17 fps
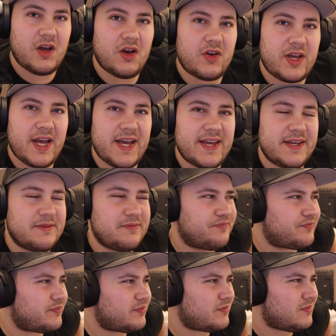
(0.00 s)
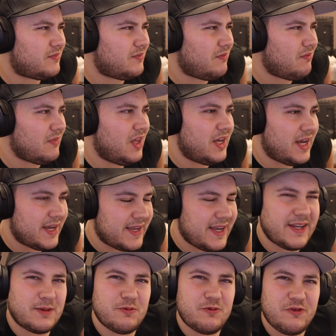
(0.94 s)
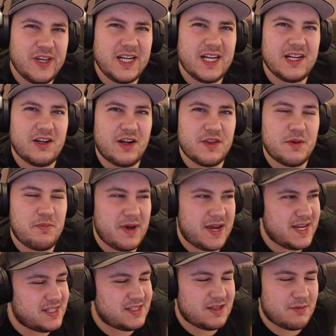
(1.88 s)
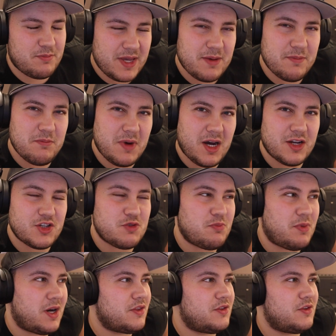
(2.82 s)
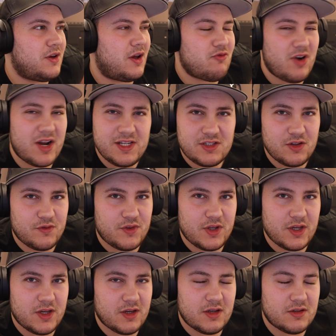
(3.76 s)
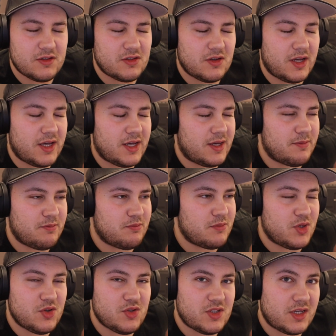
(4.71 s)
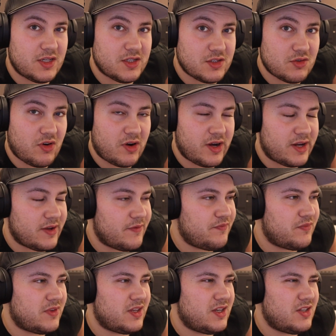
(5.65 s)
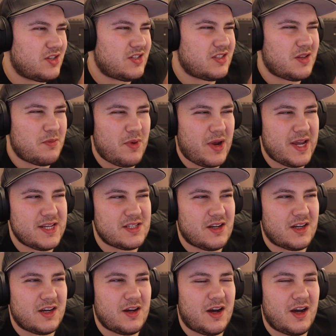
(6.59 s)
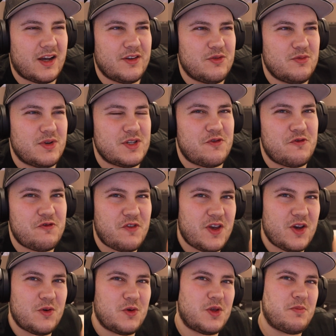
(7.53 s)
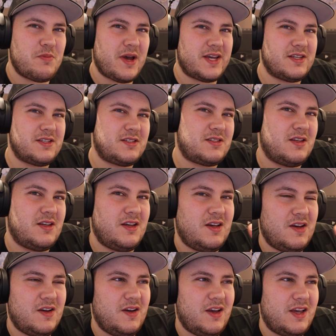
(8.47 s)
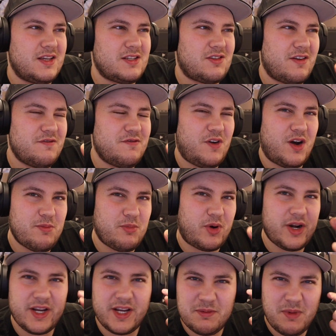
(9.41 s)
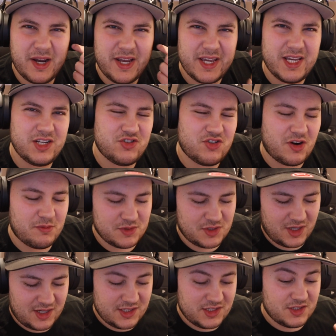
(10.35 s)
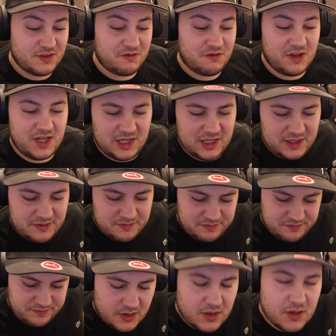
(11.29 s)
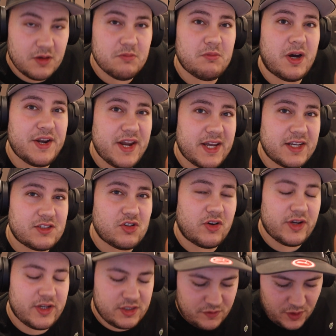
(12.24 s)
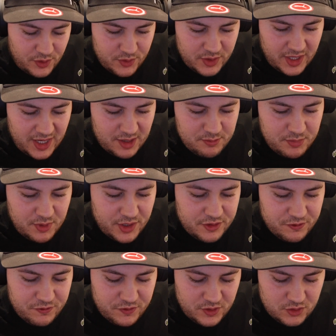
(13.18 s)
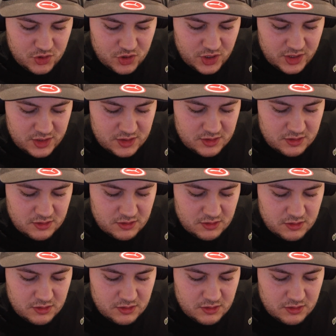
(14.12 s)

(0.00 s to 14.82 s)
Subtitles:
Okay, again, I'm feeling like the bass is a bit much, but the rest of the music is great. It's just the bass, I can almost feel the bass. It's like vibrating my eardrums, I can just feel it. My next song is Vocab by the Fugees.